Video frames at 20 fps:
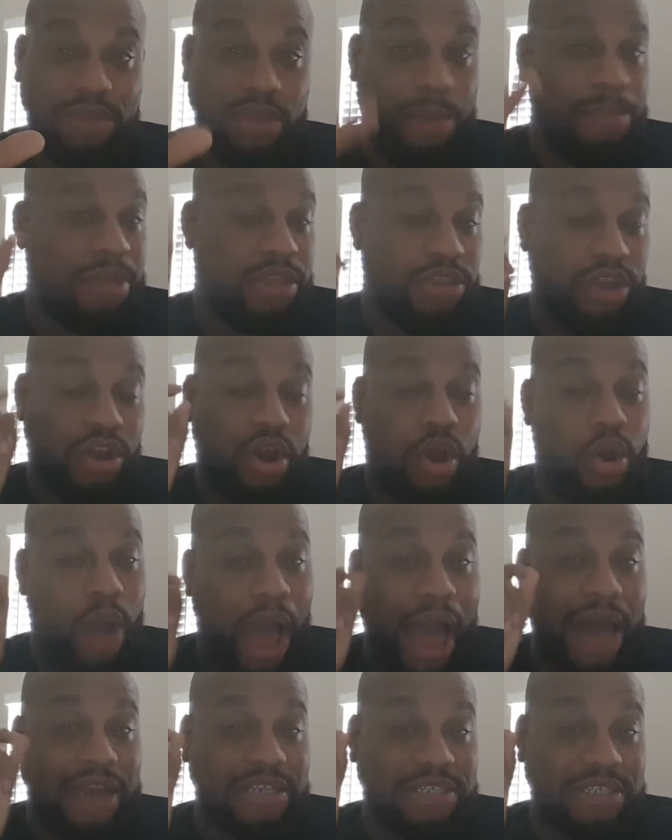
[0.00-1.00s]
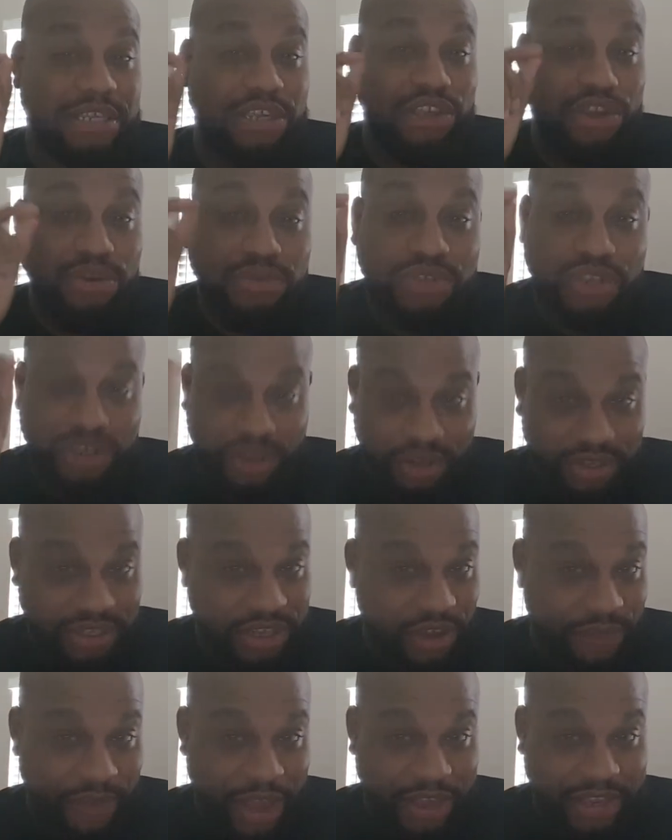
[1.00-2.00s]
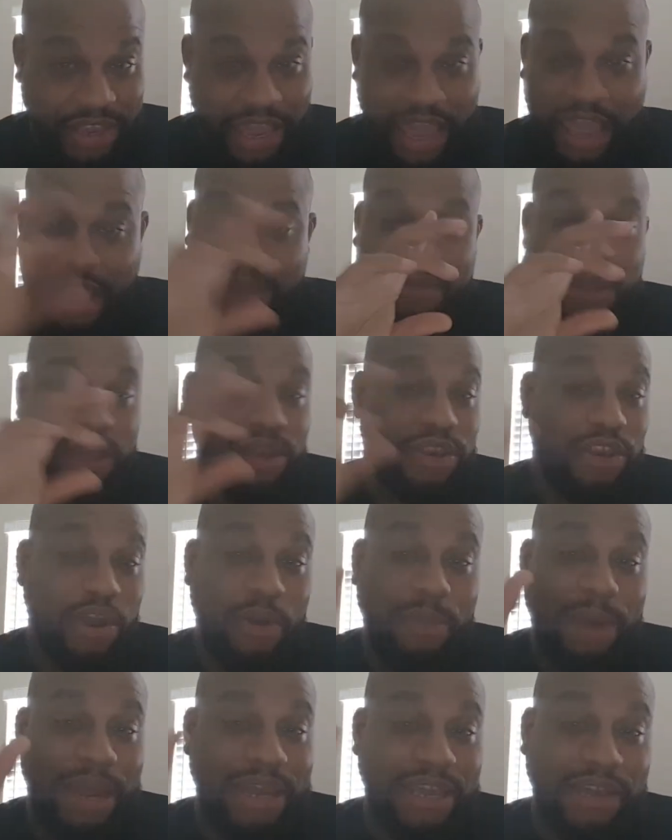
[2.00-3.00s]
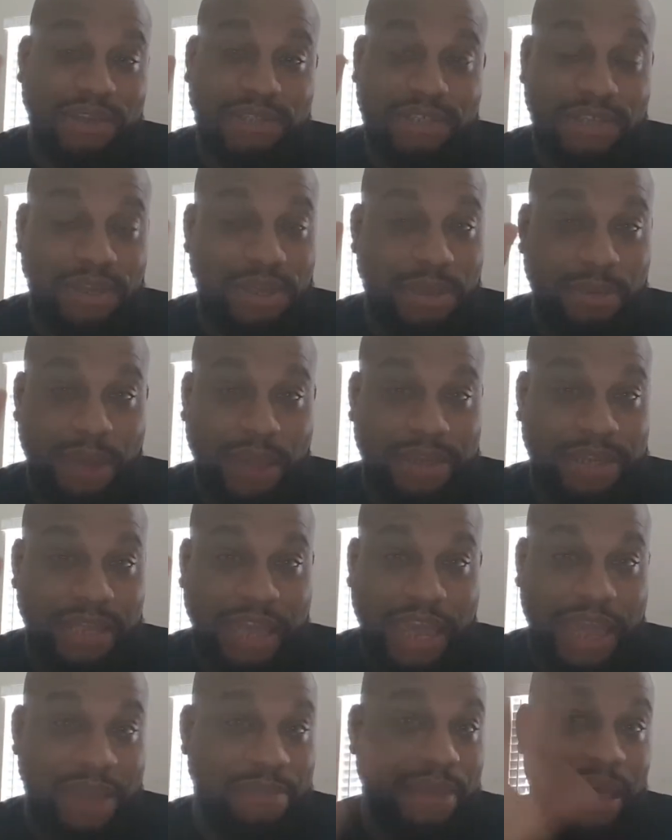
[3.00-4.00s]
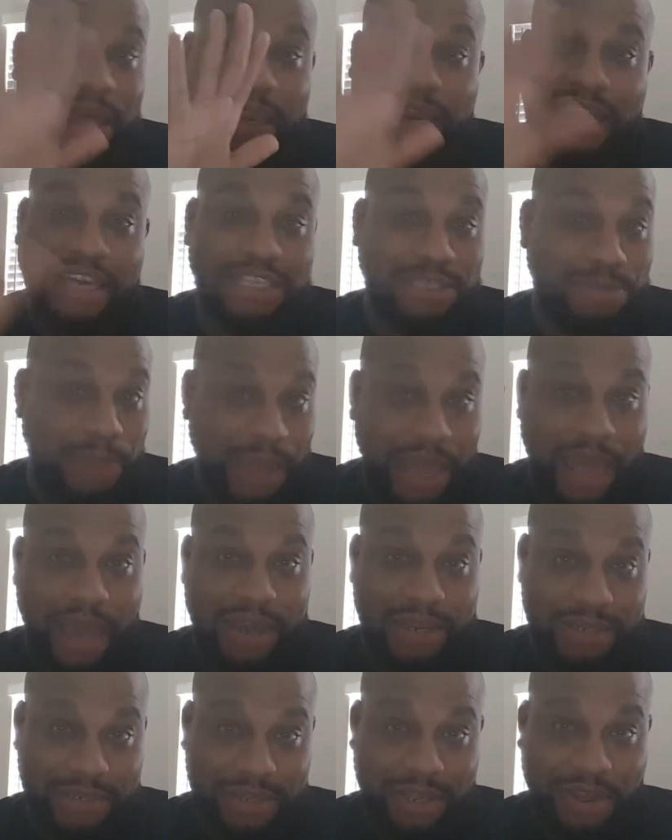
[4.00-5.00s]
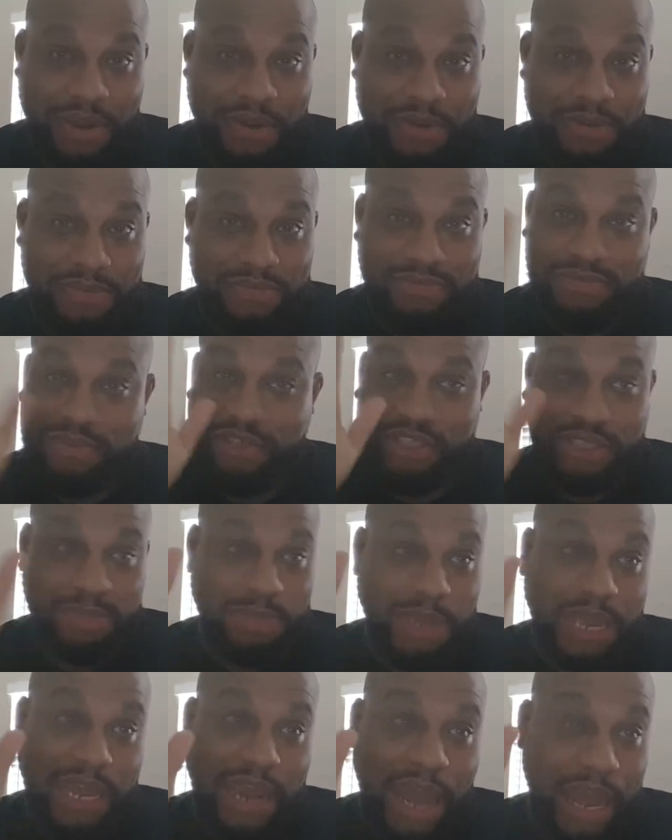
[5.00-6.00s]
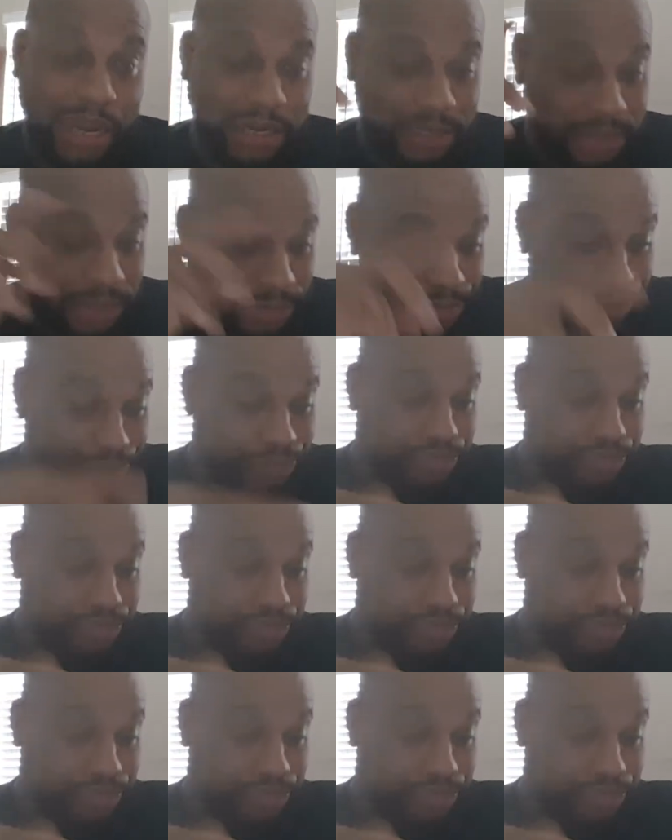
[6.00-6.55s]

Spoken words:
I mean, Nicole, honestly, you took yourself out the game. Nobody else took you out the game. Let's be honest, Nicole. Just being honest.